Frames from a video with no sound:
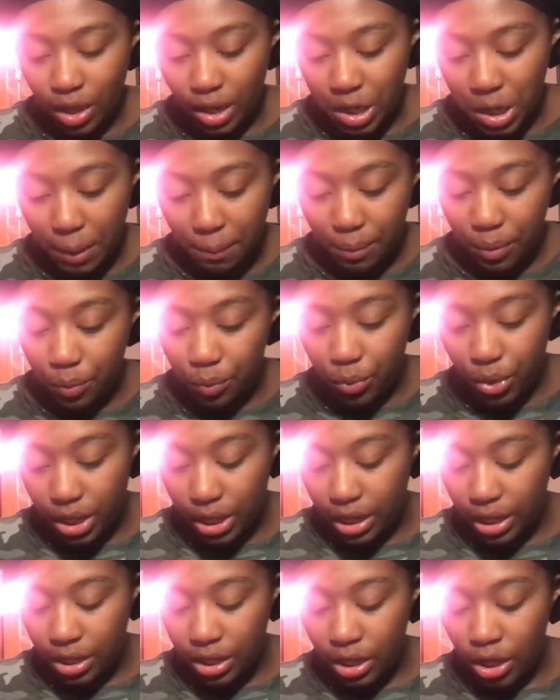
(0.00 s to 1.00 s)
Number one,
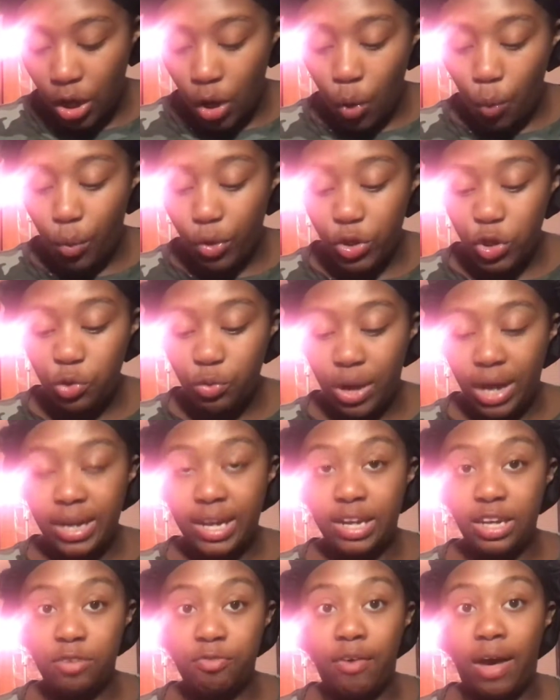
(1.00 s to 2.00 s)
what do you
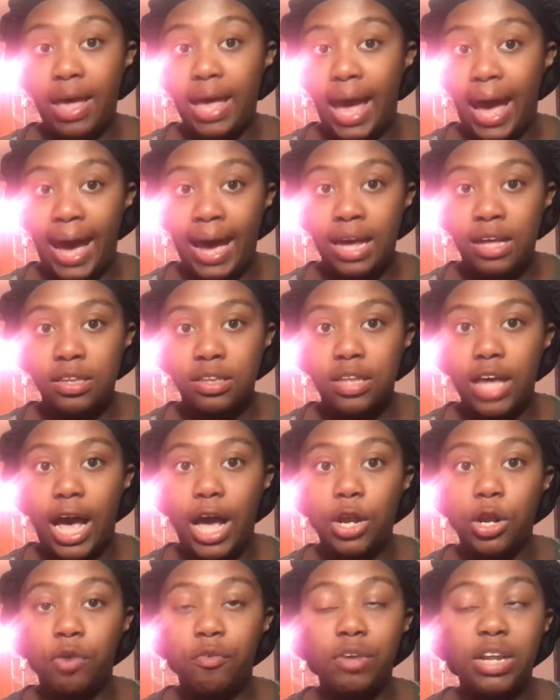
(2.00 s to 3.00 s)
identify as? I
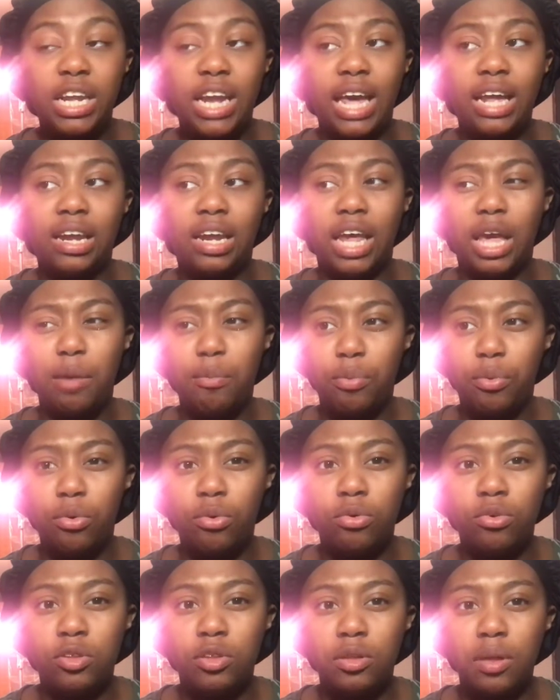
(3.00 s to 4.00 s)
don't really like
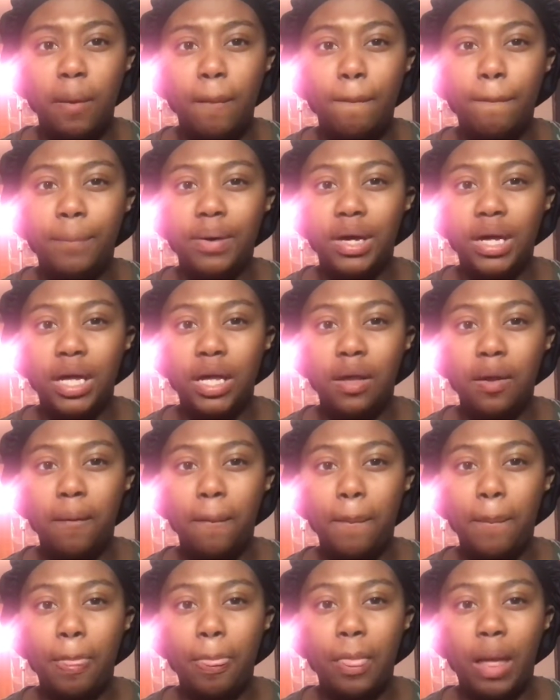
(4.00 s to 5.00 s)
labels, but
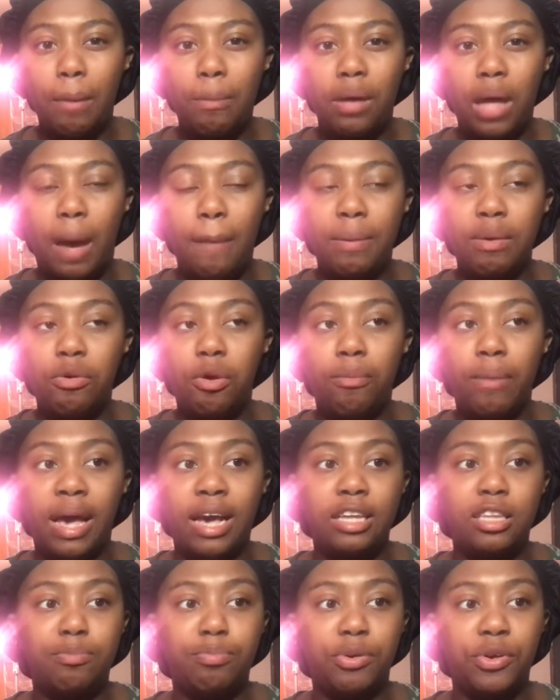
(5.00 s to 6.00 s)
I mean, with my
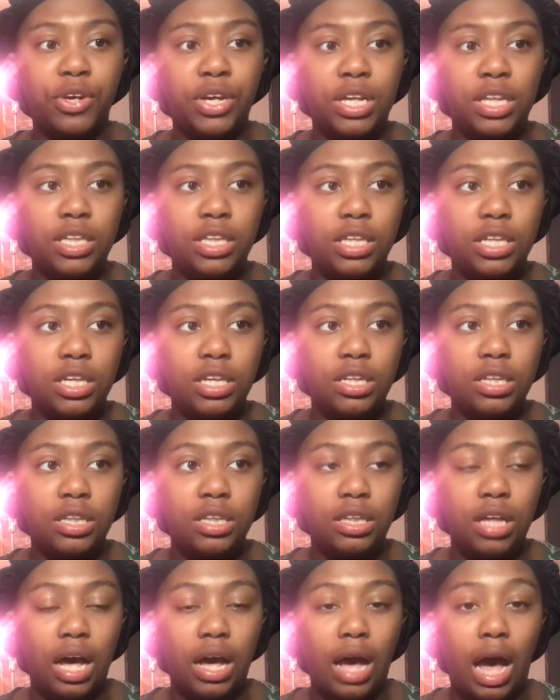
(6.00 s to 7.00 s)
experiences,
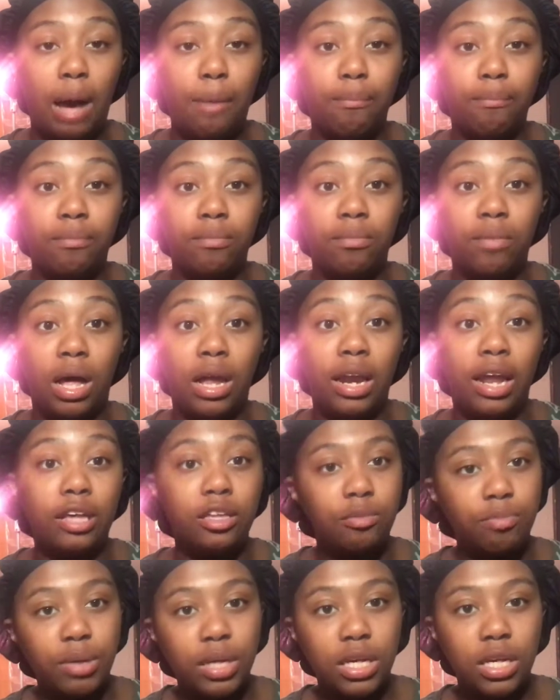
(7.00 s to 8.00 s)
I'm a
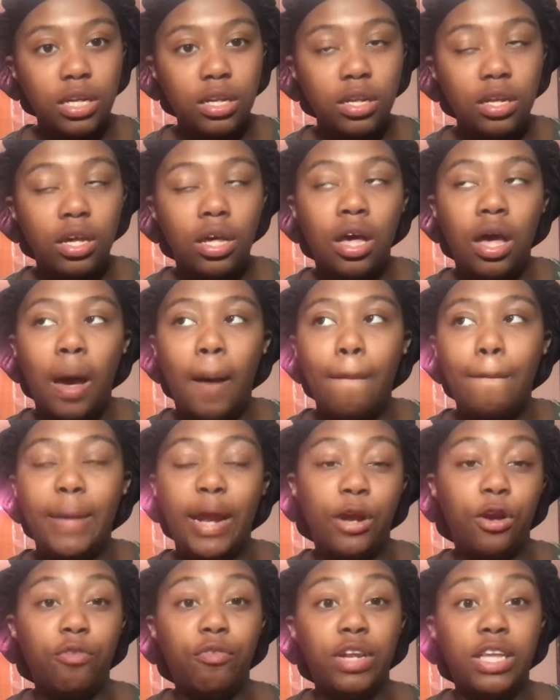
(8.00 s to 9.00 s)
lesbian. But I
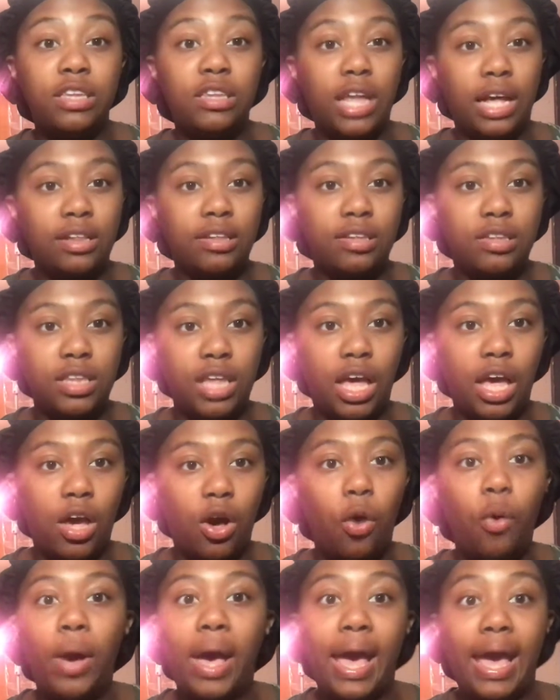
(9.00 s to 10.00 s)
don't really like to say,
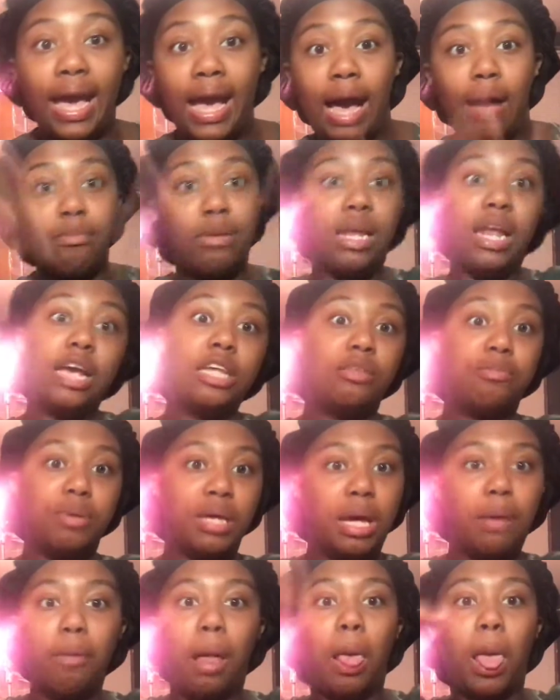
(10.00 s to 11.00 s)
oh, hey, I'm a
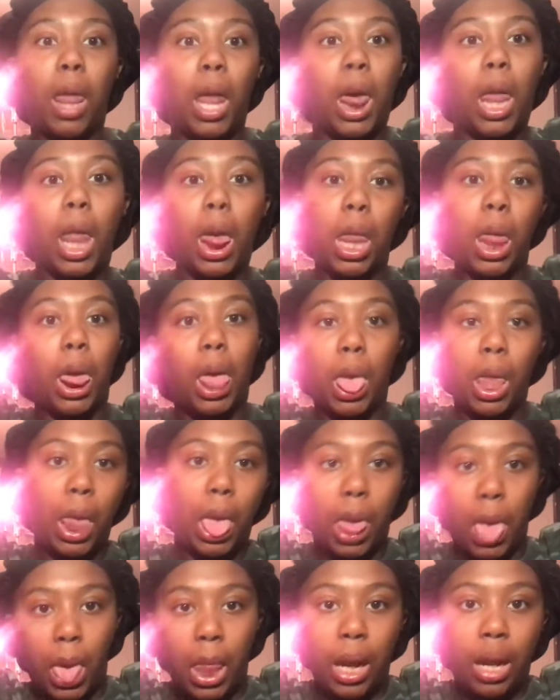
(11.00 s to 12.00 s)
lesbian, blah, blah, blah, blah,
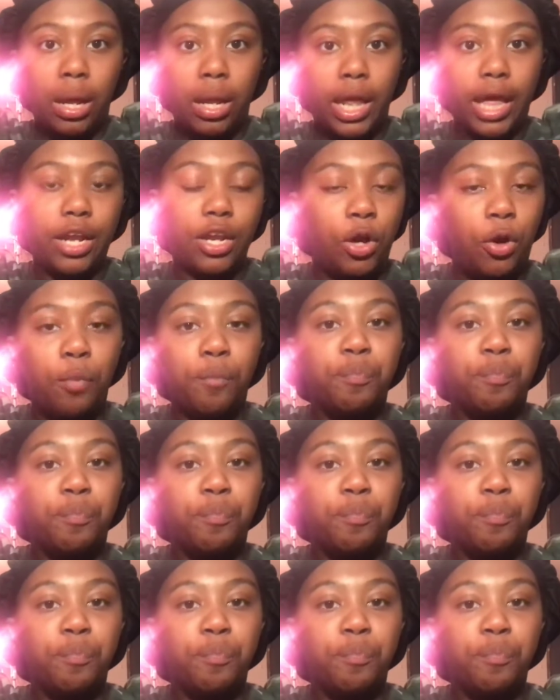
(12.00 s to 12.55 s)
blah, blah. Like, no.